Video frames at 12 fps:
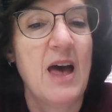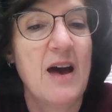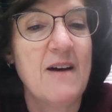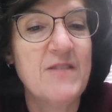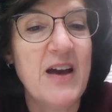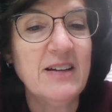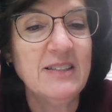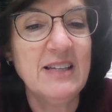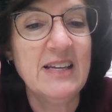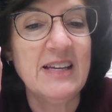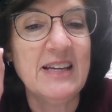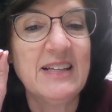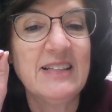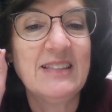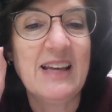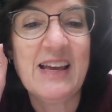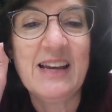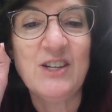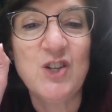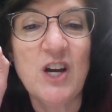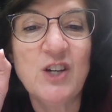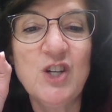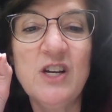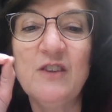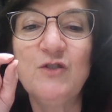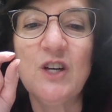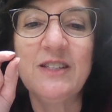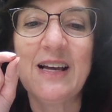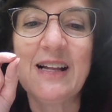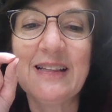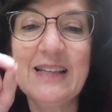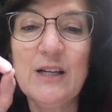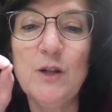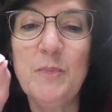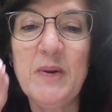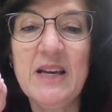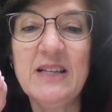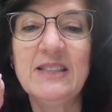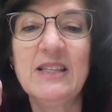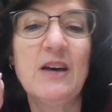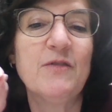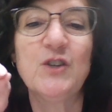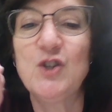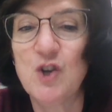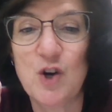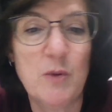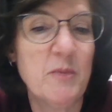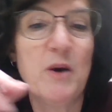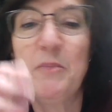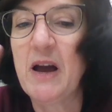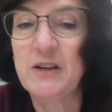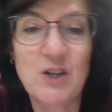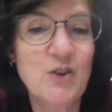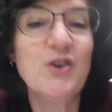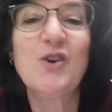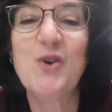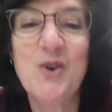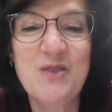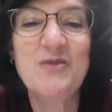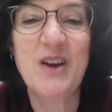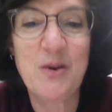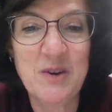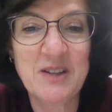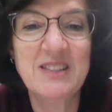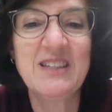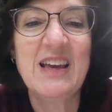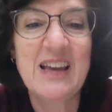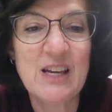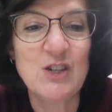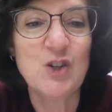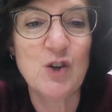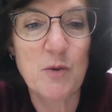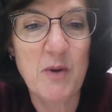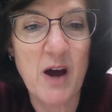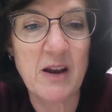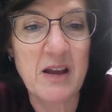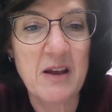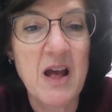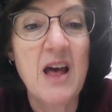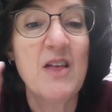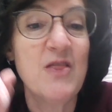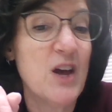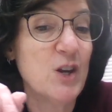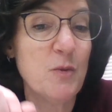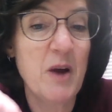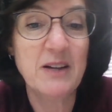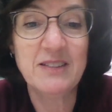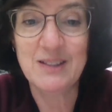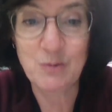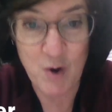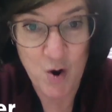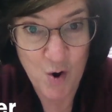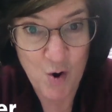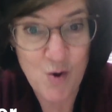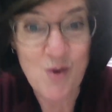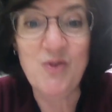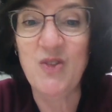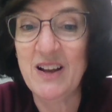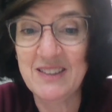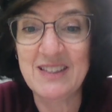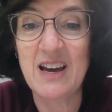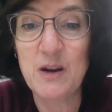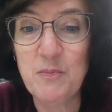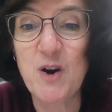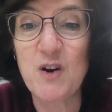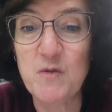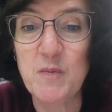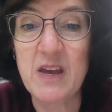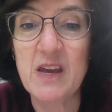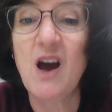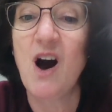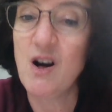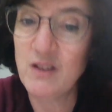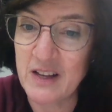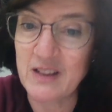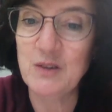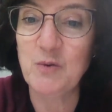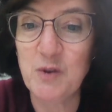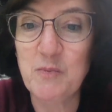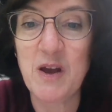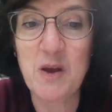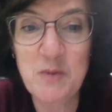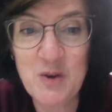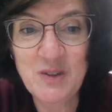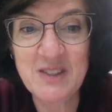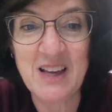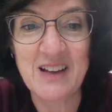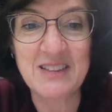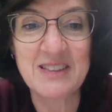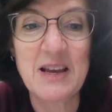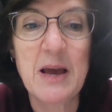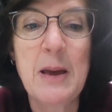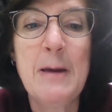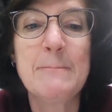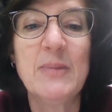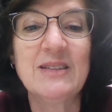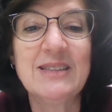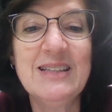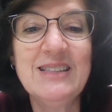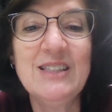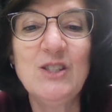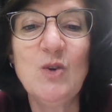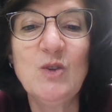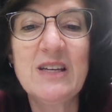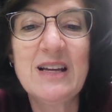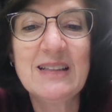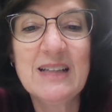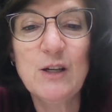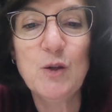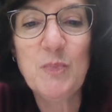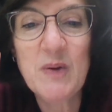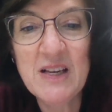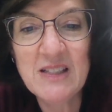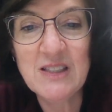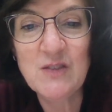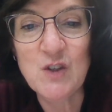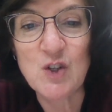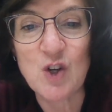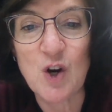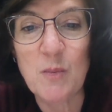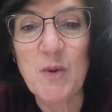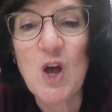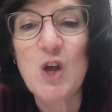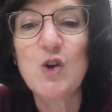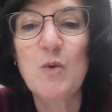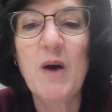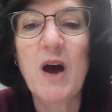A vaccine is an injection of just a little piece of a germ, a bacteria or a virus, into your body. Then your body says, Whoa, that's not a part of me. I'll kill it with my immune cells. But since it's only a little piece of the germ, your